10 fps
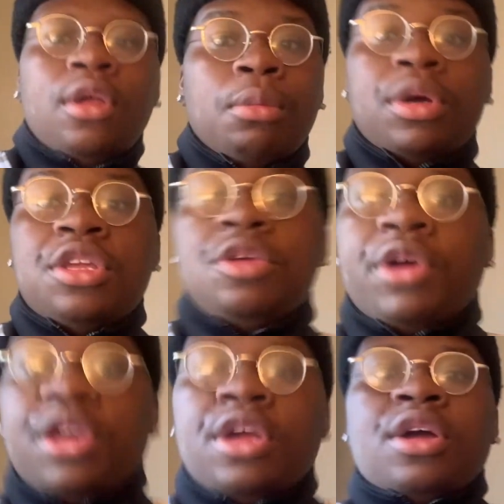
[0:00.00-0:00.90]
But
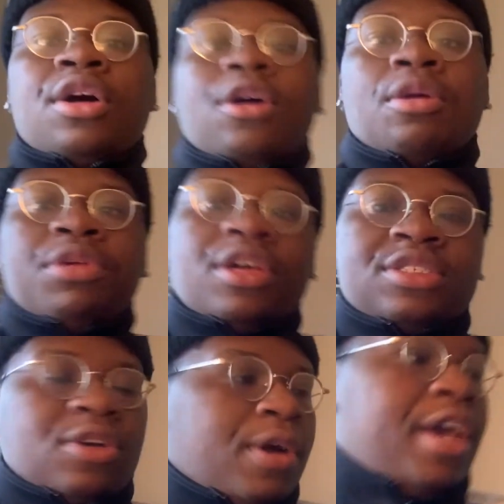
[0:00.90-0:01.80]
anyway, um, yeah.
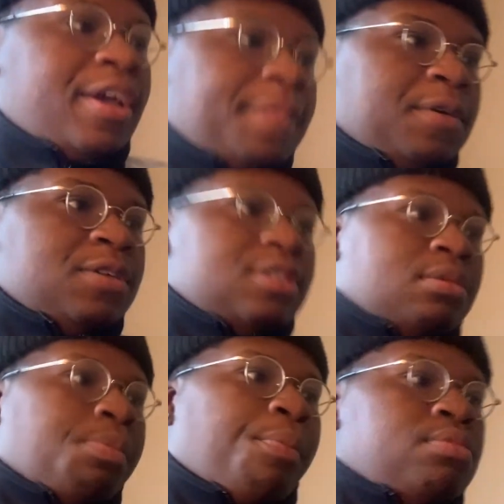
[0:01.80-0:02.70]
So I have the
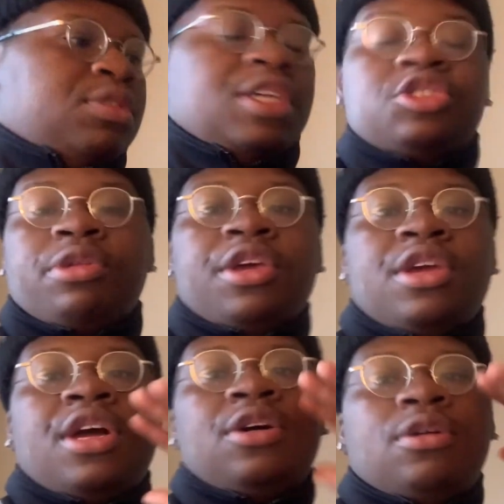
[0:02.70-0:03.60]
um yesterday.
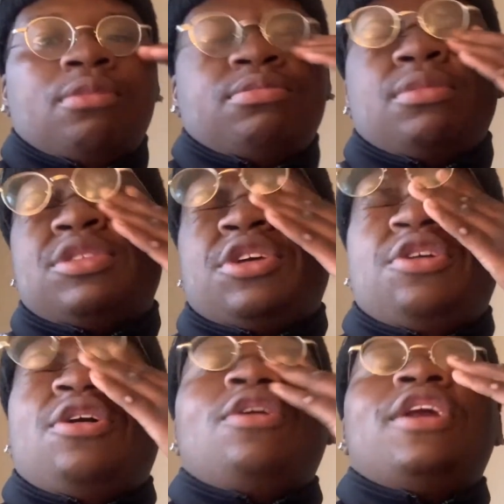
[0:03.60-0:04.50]
Um, I'm gonna tell
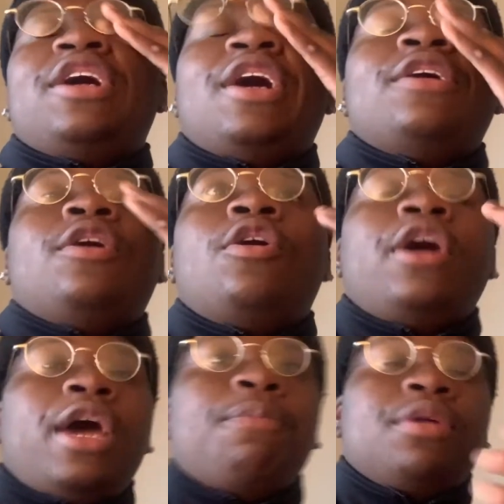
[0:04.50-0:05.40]
y'all like how it all
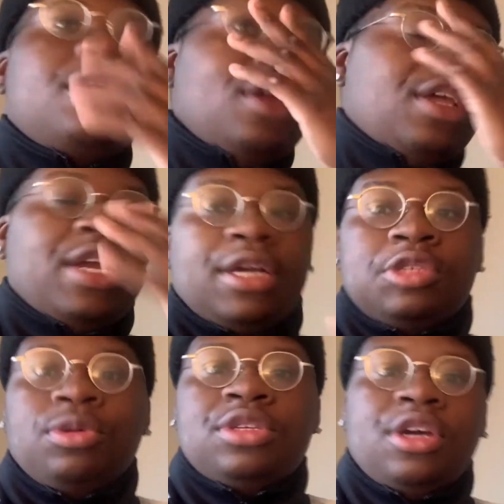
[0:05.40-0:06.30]
happened. Like I was
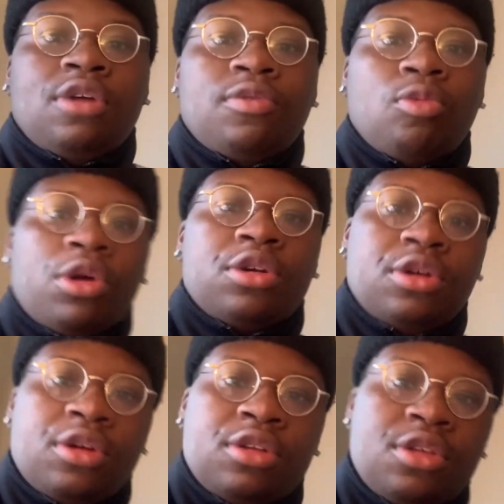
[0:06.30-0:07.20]
supposed to get off of work
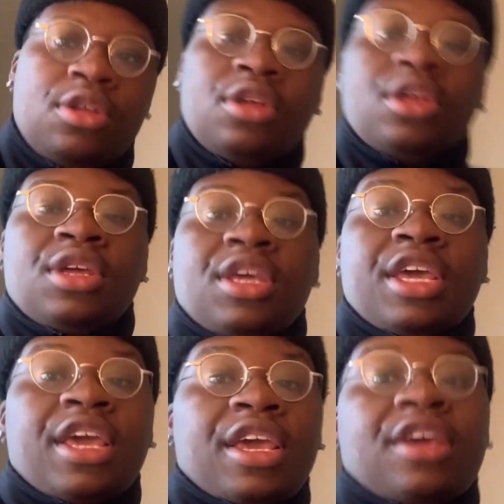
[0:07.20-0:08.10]
early,
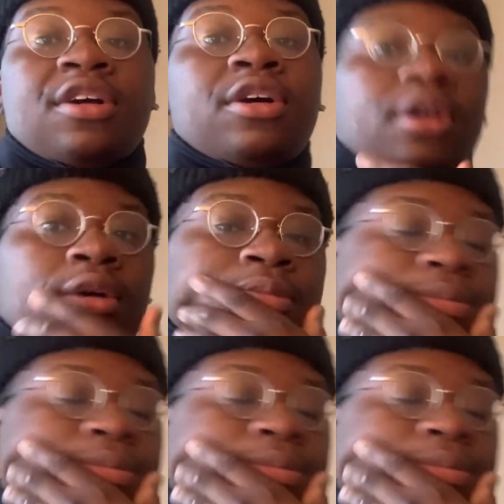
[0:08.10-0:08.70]
and um,